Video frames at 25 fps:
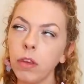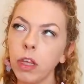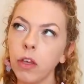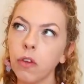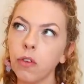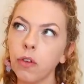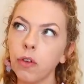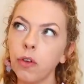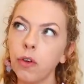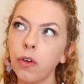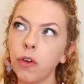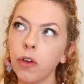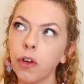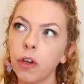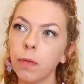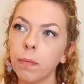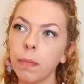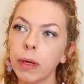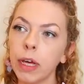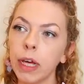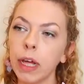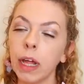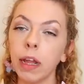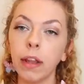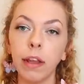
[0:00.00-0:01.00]
So you could
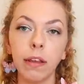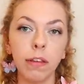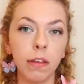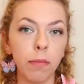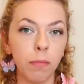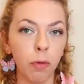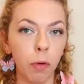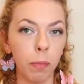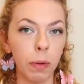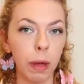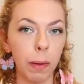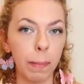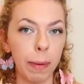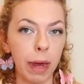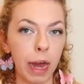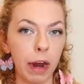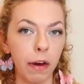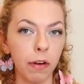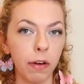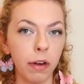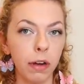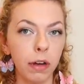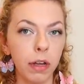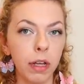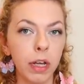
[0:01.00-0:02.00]
be, and this is probably a
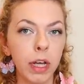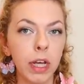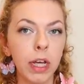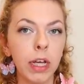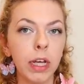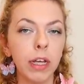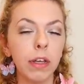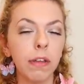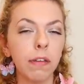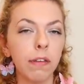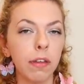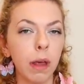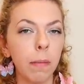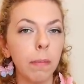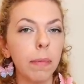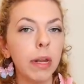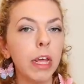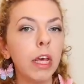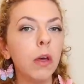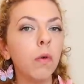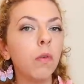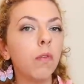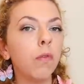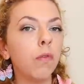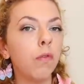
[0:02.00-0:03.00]
parent,
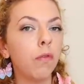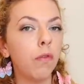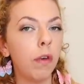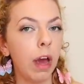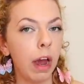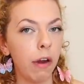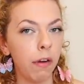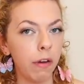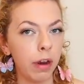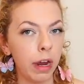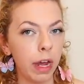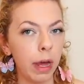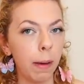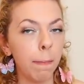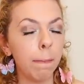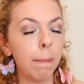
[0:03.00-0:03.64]
somebody who's very a